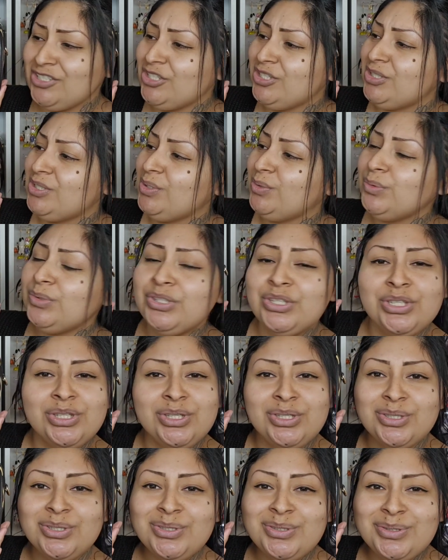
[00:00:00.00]
She's so
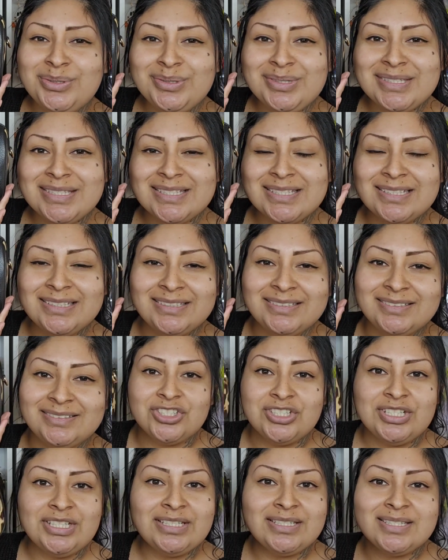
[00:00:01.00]
cute.
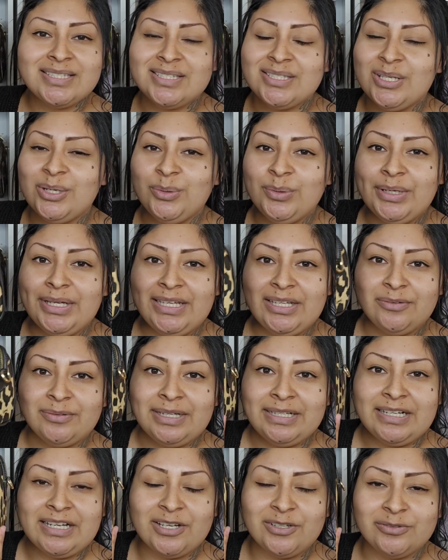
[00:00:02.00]
She is so in
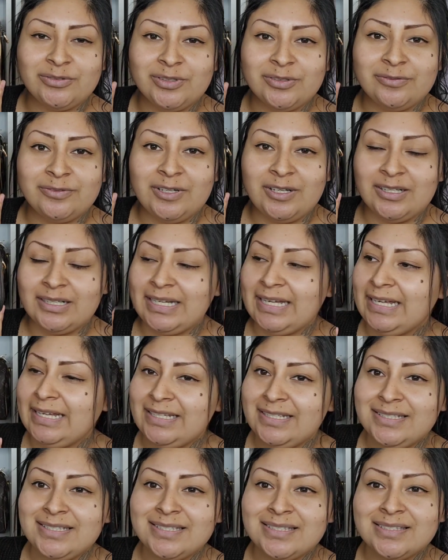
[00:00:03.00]
right now for fall,
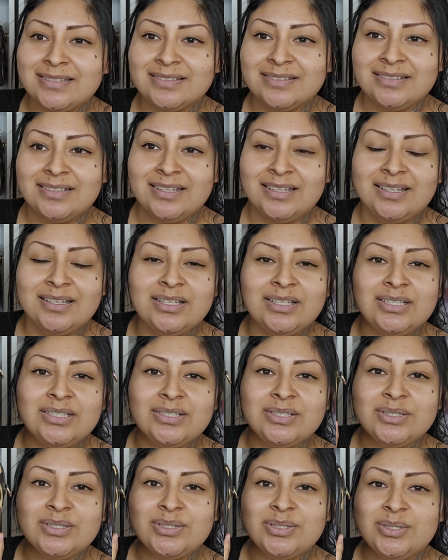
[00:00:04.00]
guys.
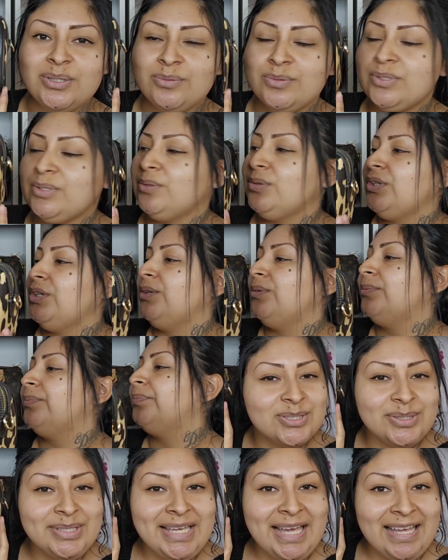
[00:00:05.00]
So cute.
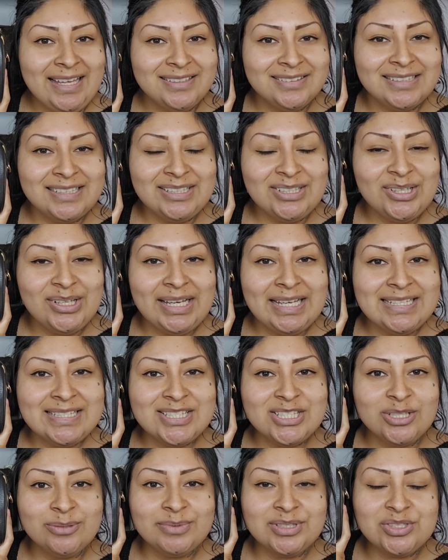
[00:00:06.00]
So yeah, thank you
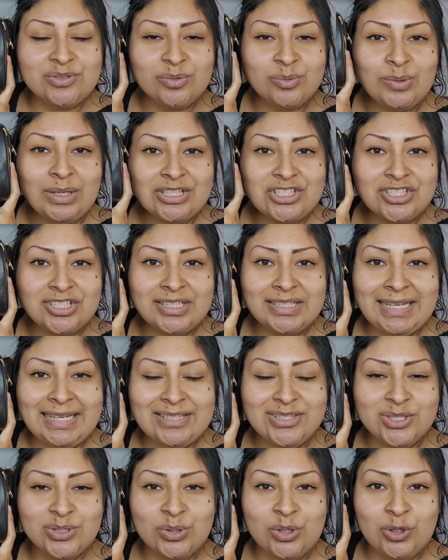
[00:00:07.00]
guys so much for watching.
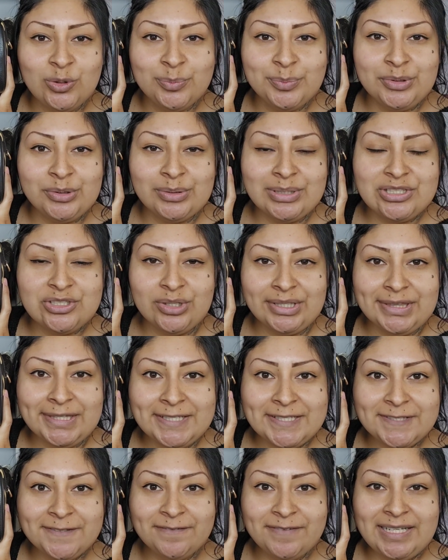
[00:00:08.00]
I do hope you enjoyed
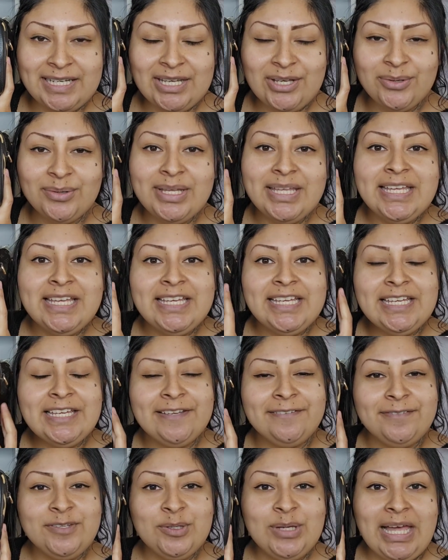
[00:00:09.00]
this video.
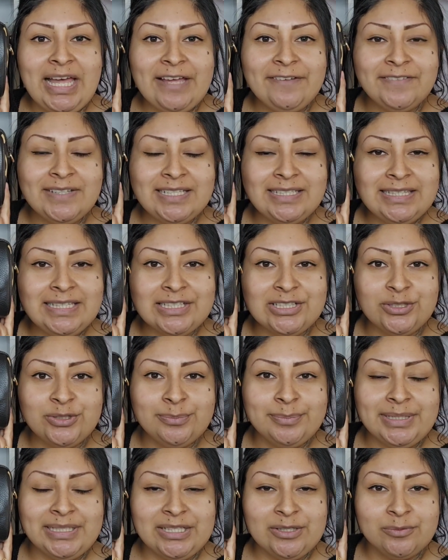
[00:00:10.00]
If you have a
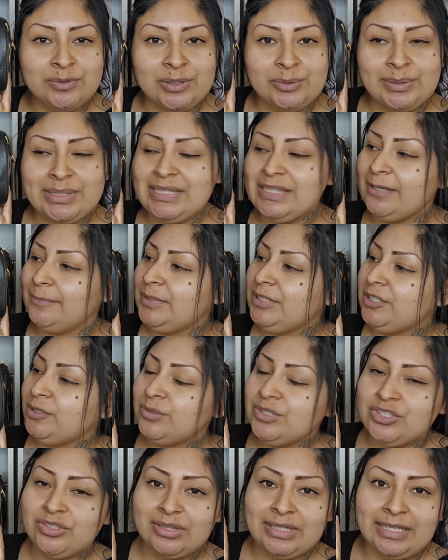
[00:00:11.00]
little mini Rowan, let me know
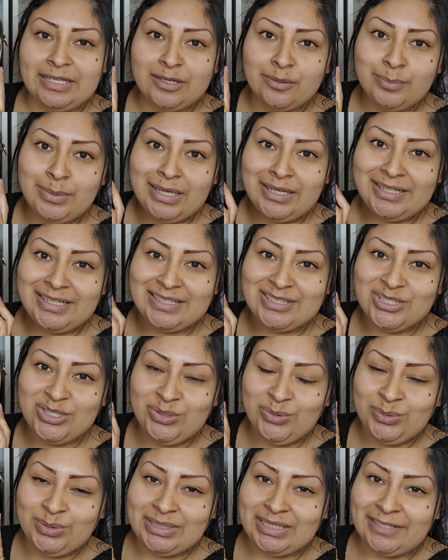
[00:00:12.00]
what you think about it.
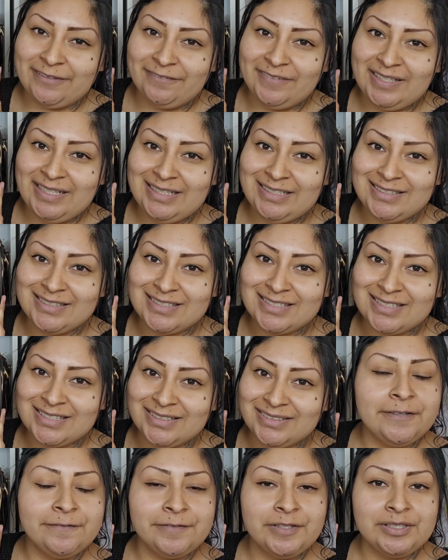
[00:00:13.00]
Do you love it?
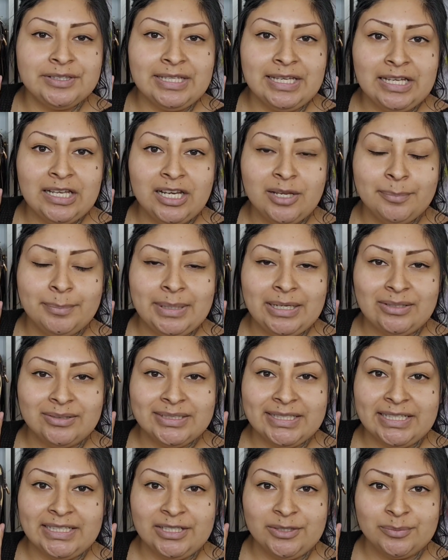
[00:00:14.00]
And if you're thinking
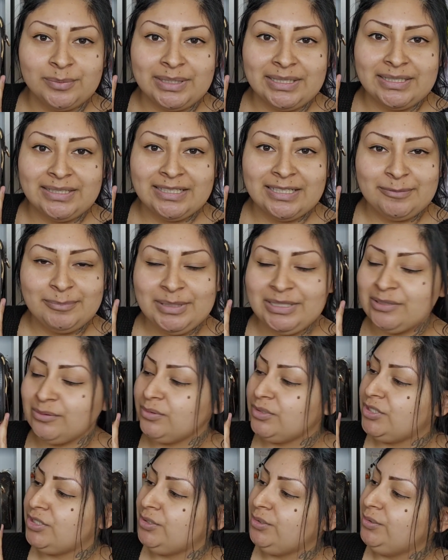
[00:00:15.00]
about getting one, let me
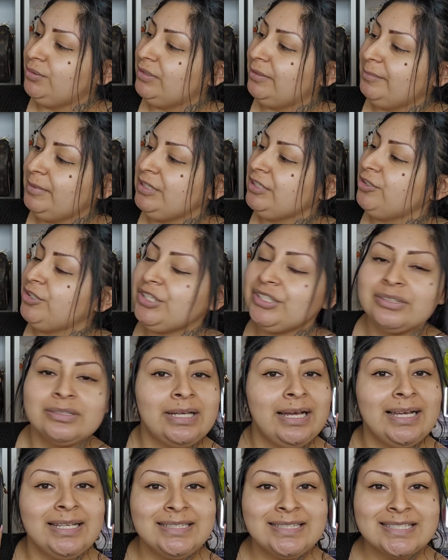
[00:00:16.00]
know too. Let me know your
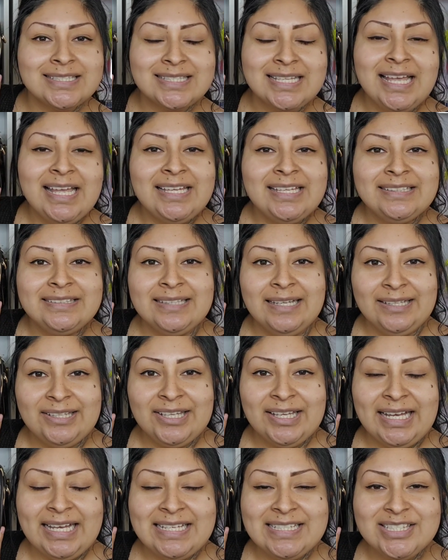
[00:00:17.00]
thoughts. Thank
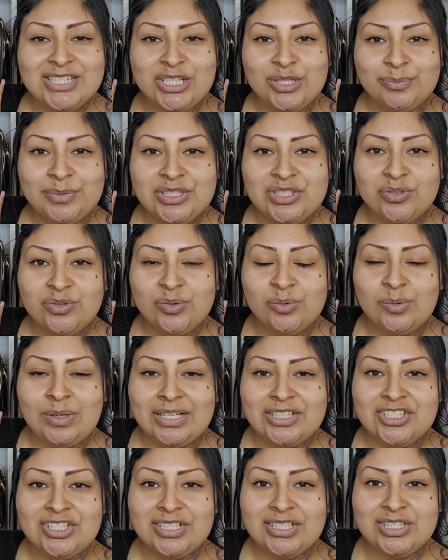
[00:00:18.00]
you guys so much for
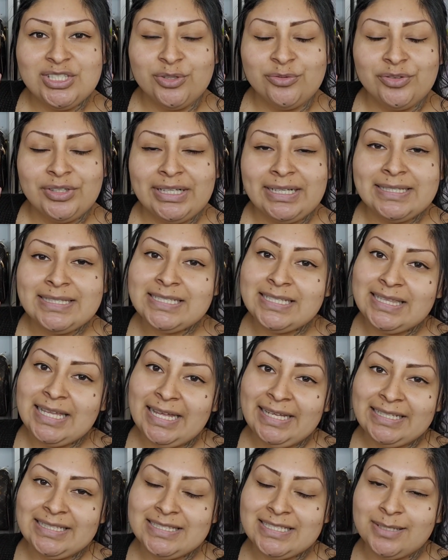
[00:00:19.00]
watching. Don't forget to
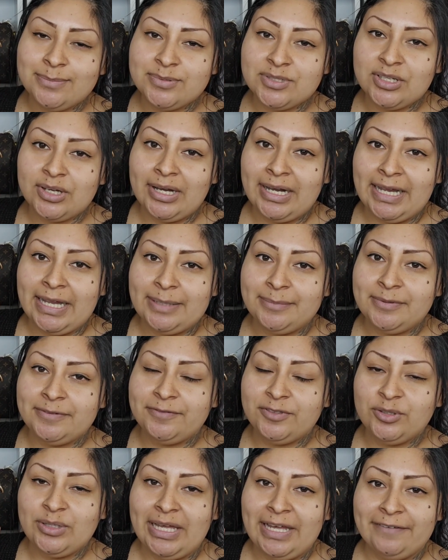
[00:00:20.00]
like and subscribe
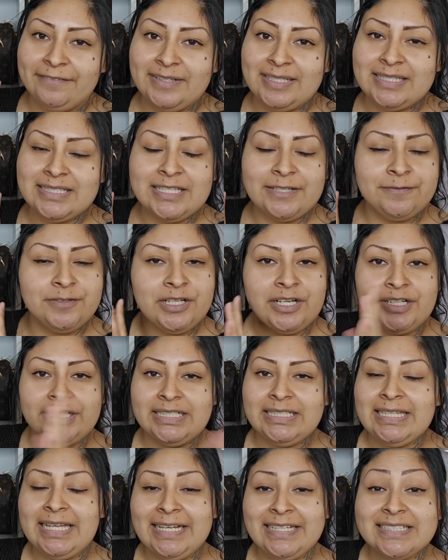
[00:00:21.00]
if you haven't. If you
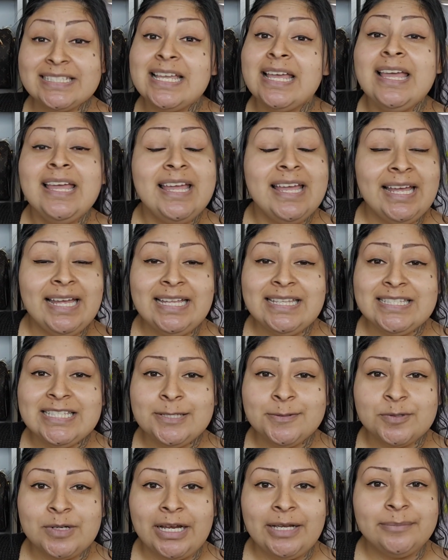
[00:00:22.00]
already liked and
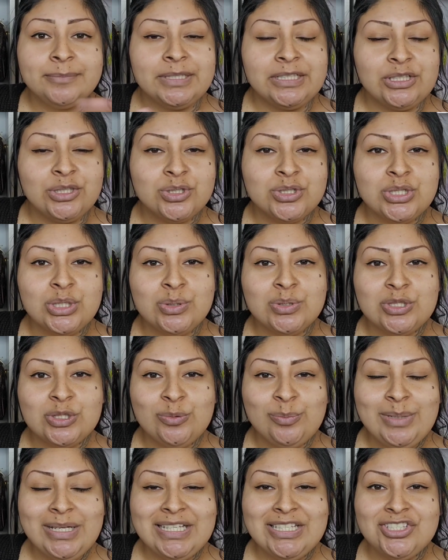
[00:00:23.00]
subscribed, thank you
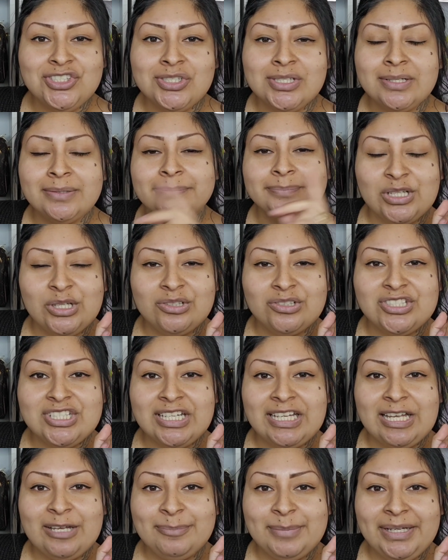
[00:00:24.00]
so much. Go
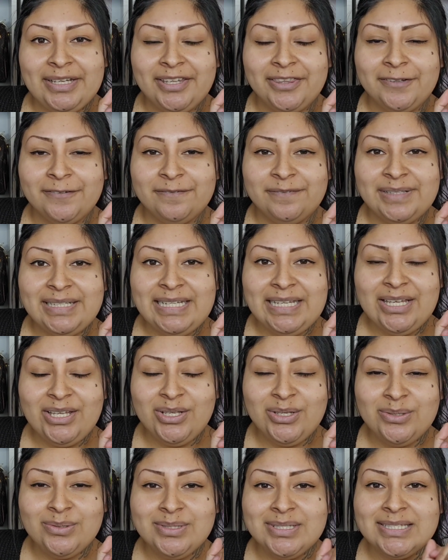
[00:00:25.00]
check out my other
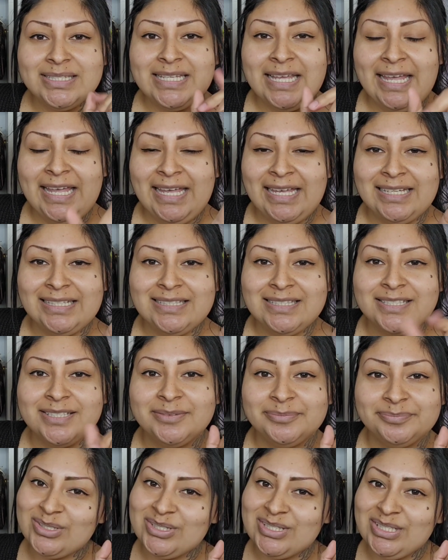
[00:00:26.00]
videos, and
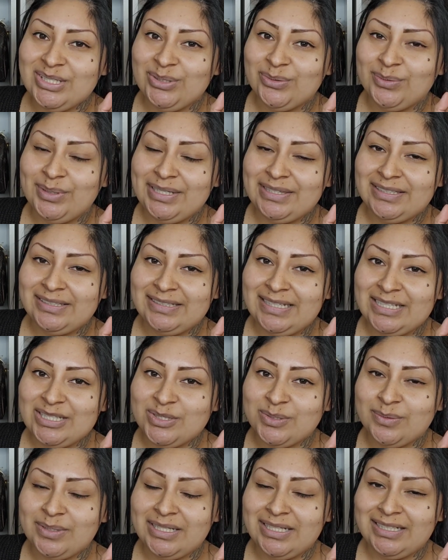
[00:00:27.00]
I'll see you in the
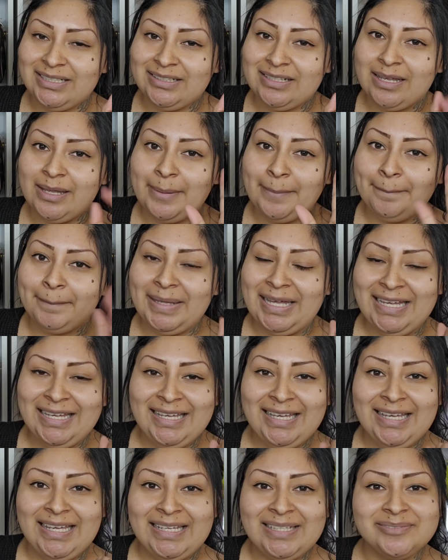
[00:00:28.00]
next one.
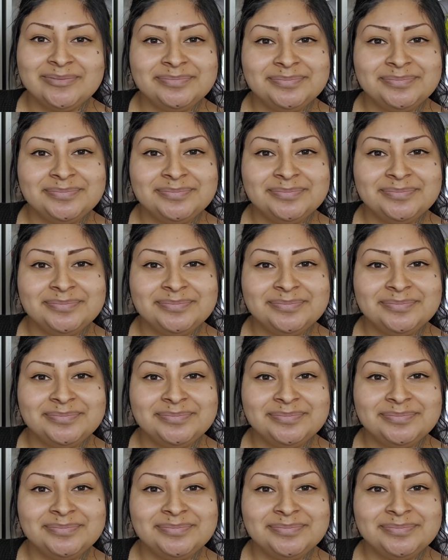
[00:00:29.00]
Bye.